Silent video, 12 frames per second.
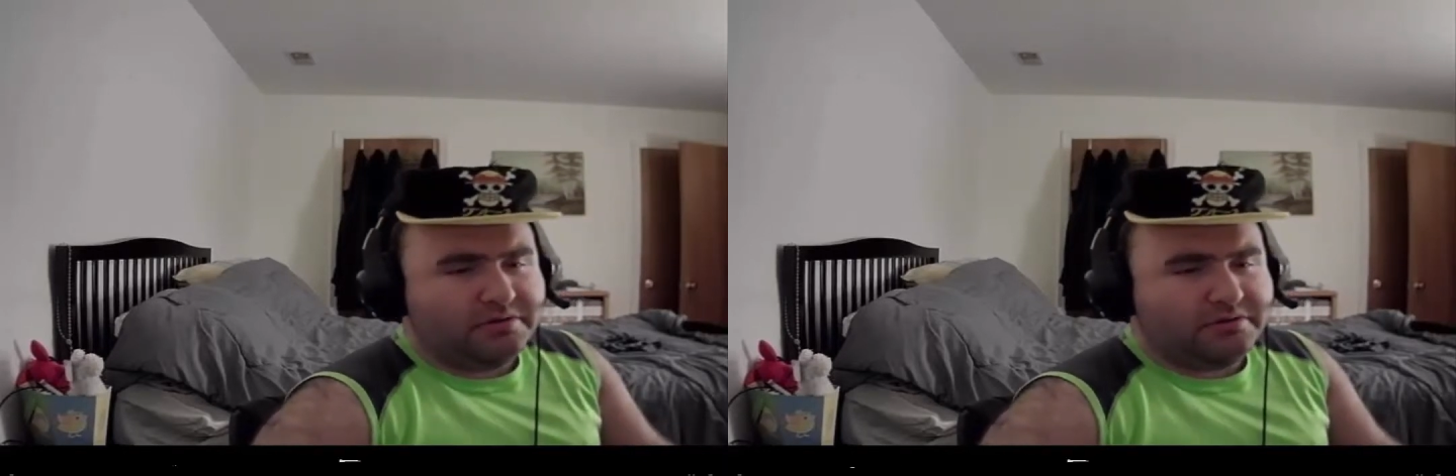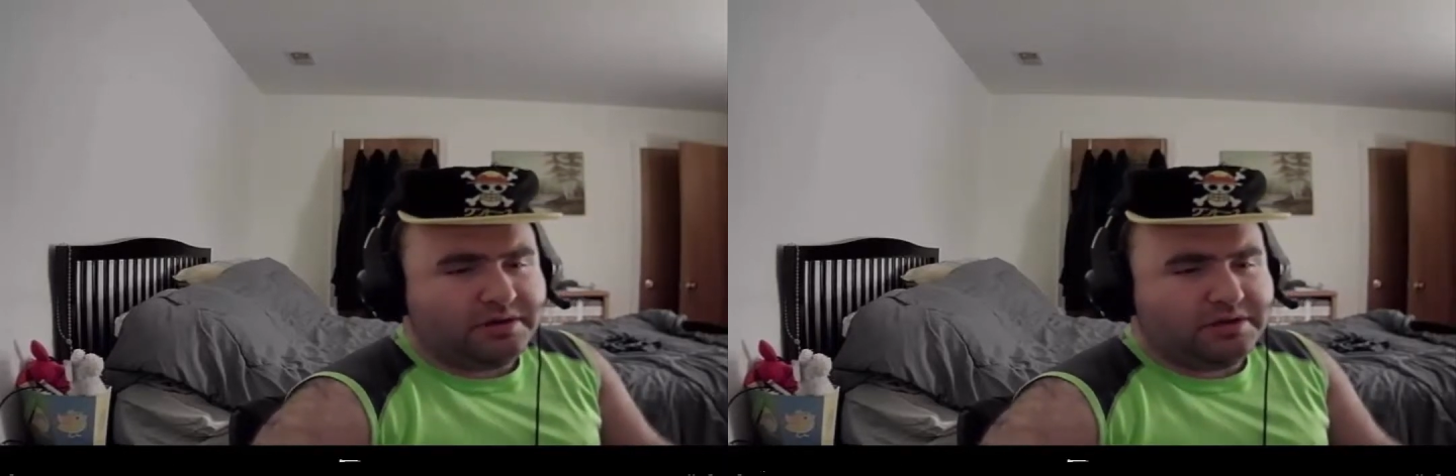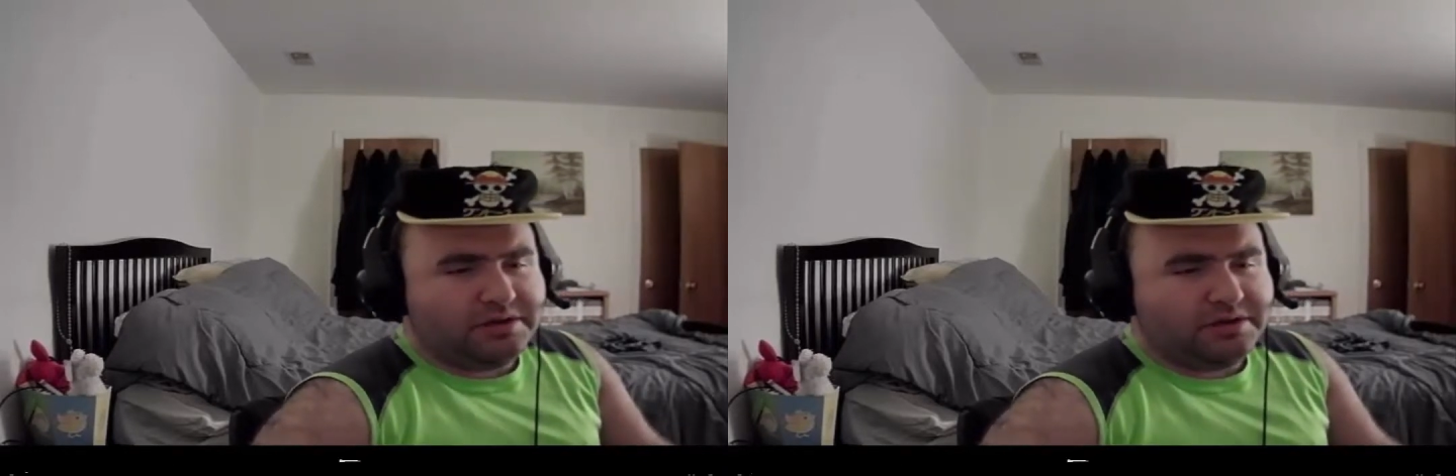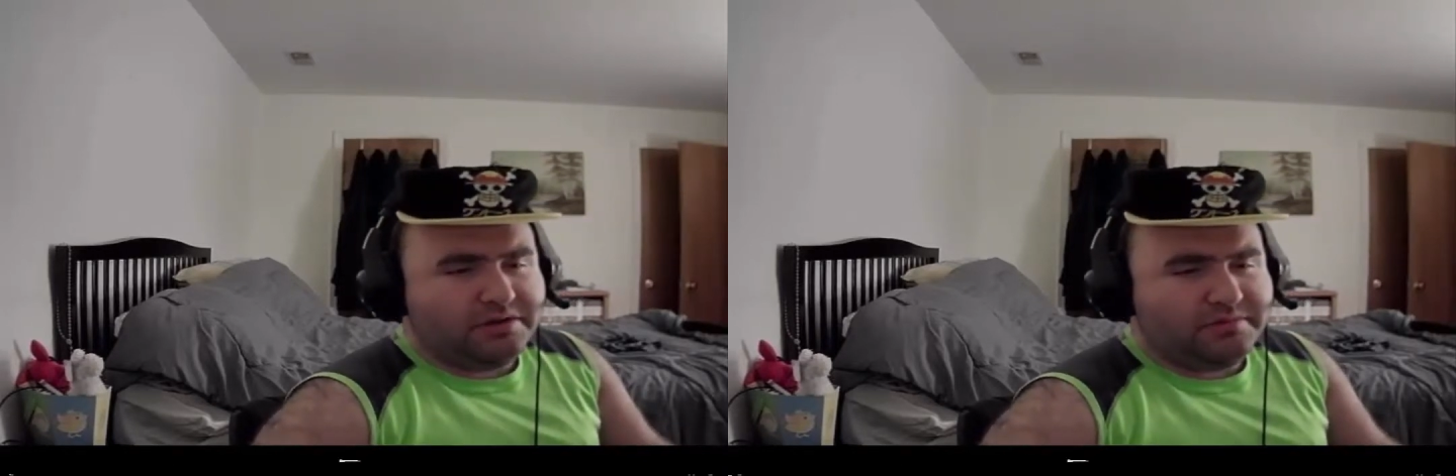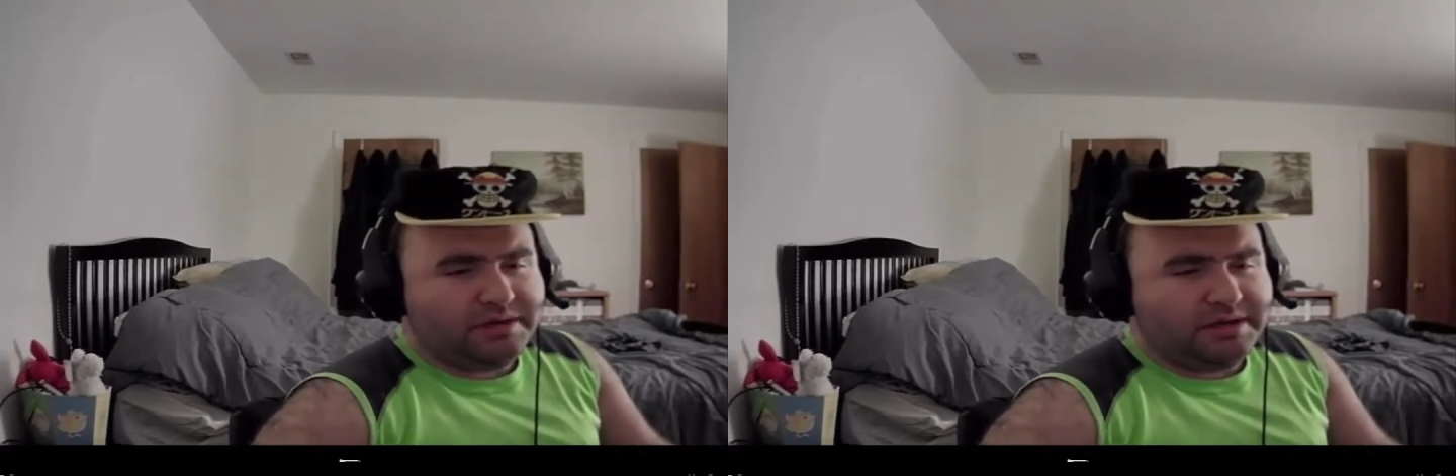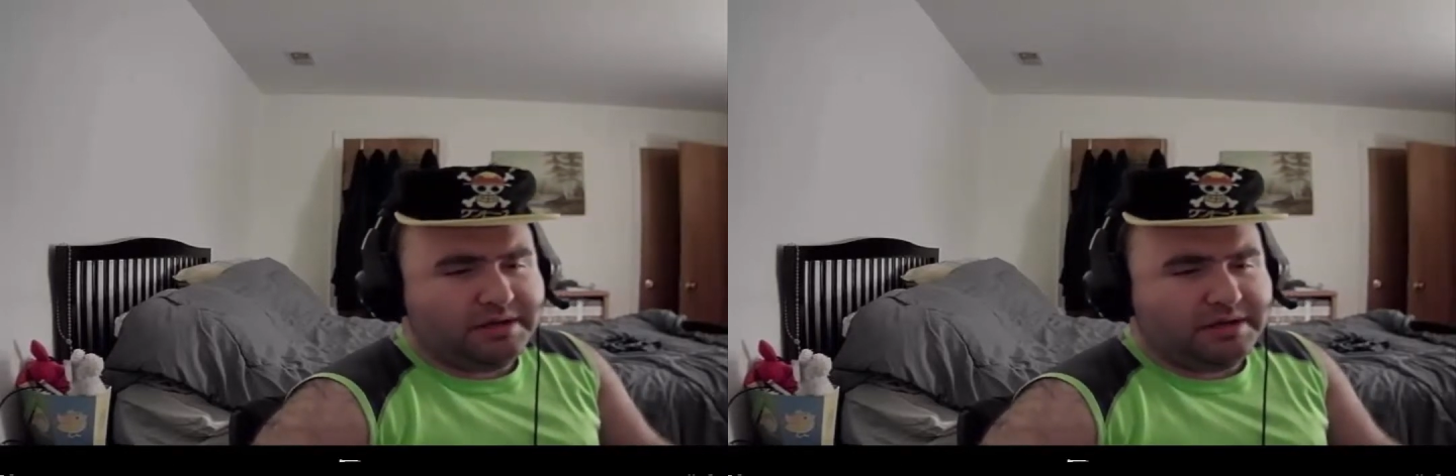3, 2,
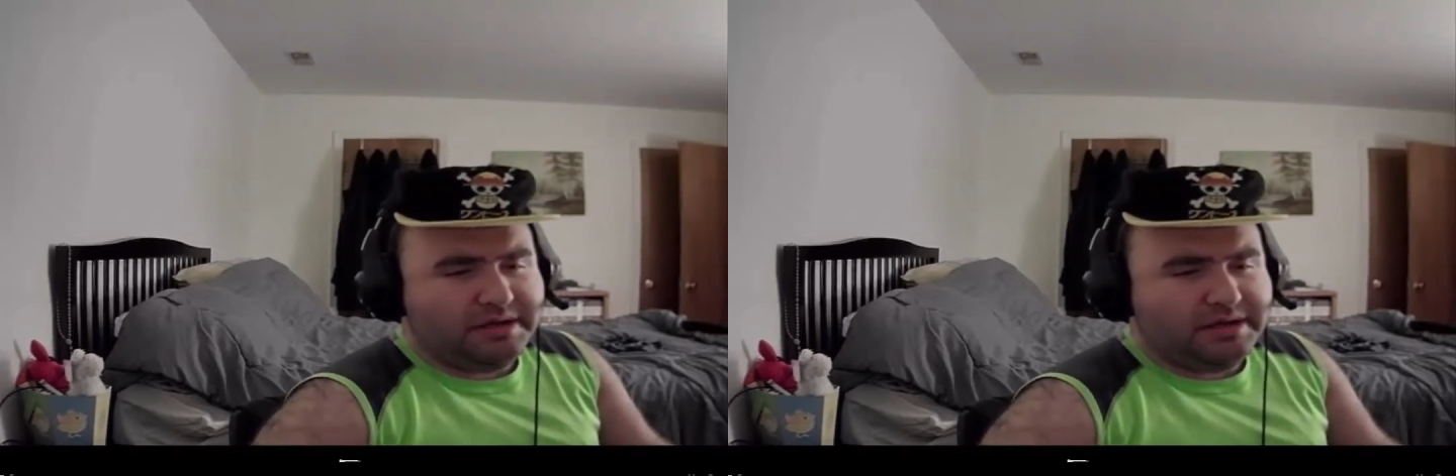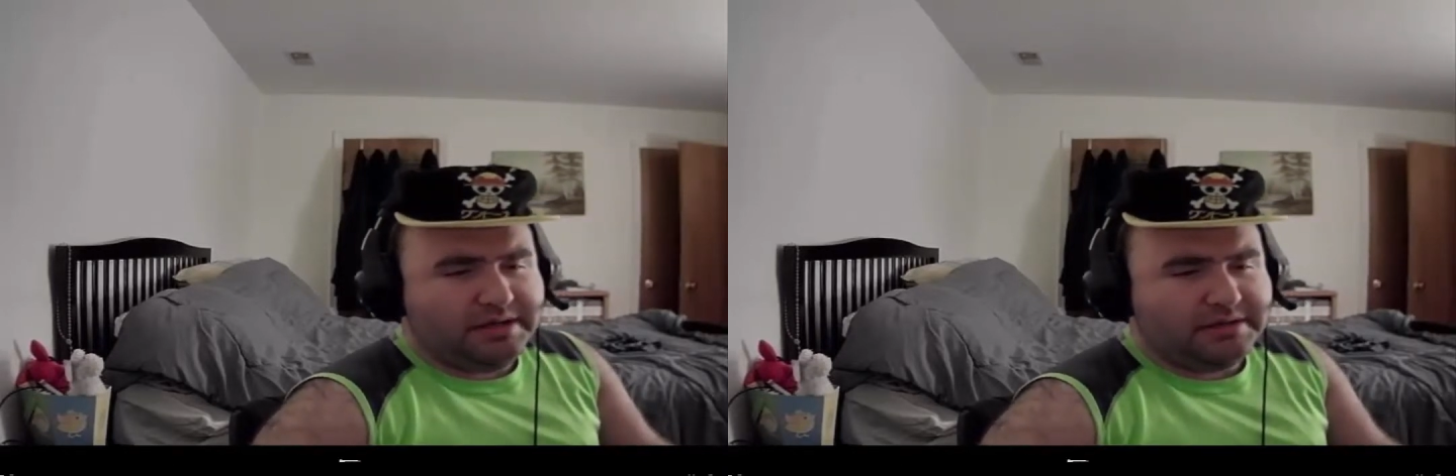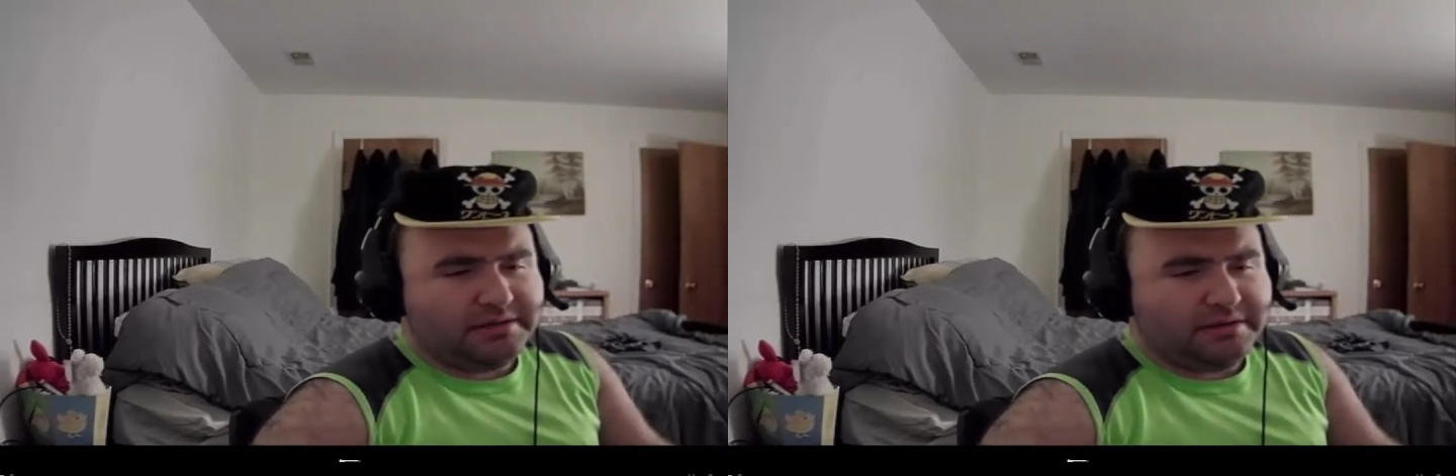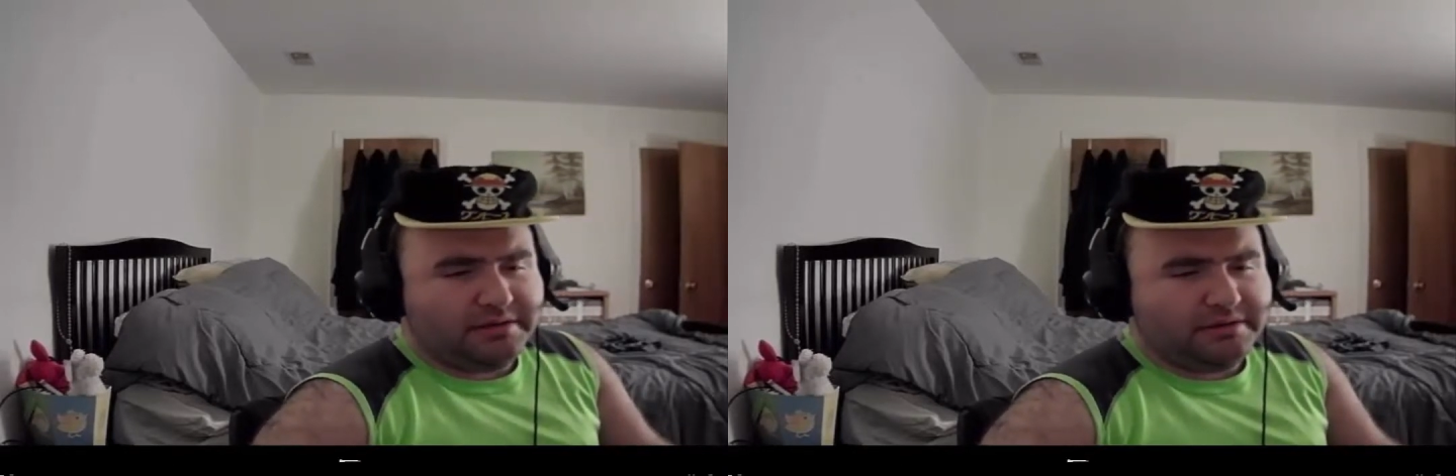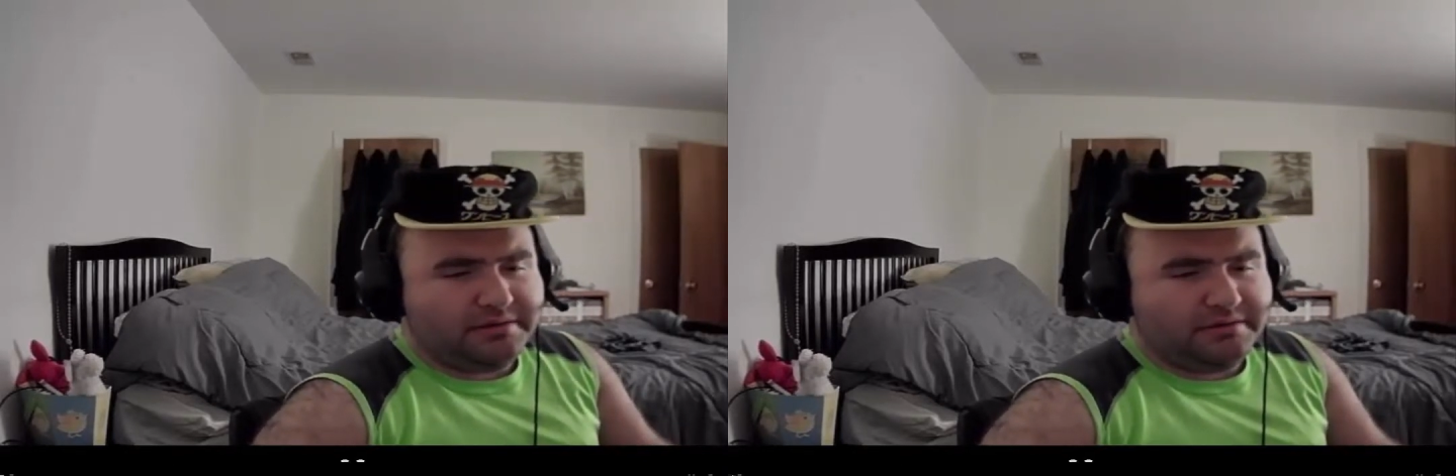1, let's go.